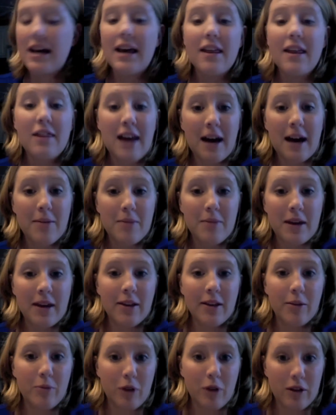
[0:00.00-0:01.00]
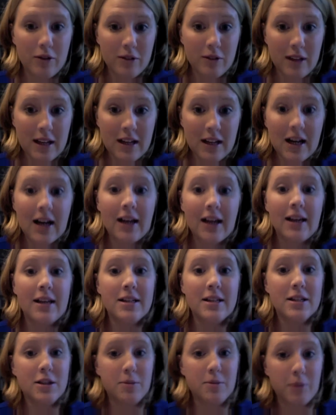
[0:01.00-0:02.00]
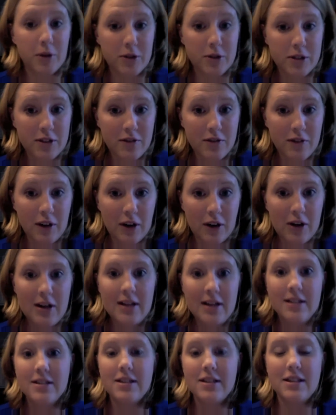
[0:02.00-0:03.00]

that being the brotherly kindness, the perseverance,